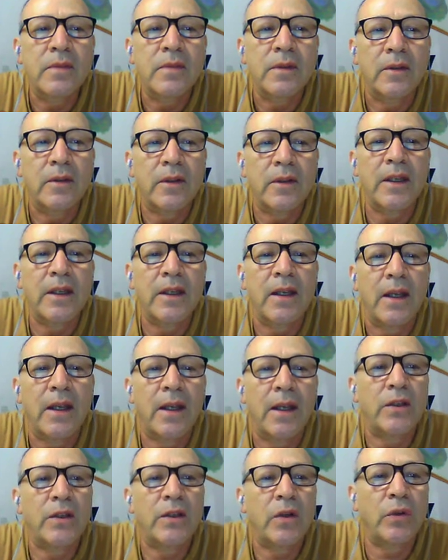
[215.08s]
Okay,
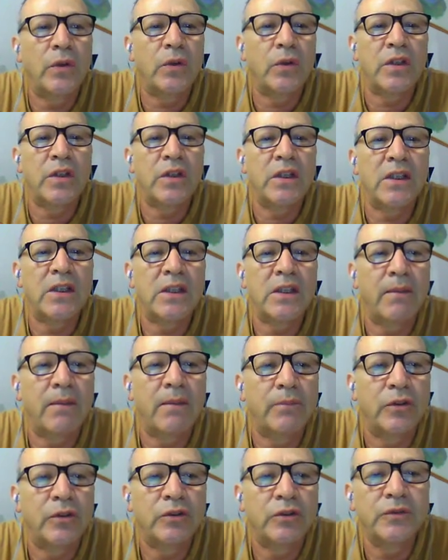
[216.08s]
let's go to see the
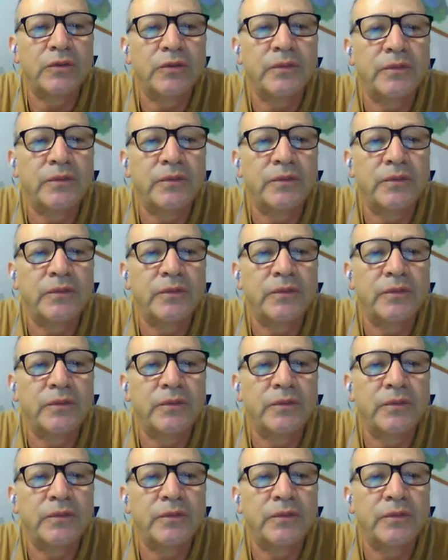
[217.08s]
samples.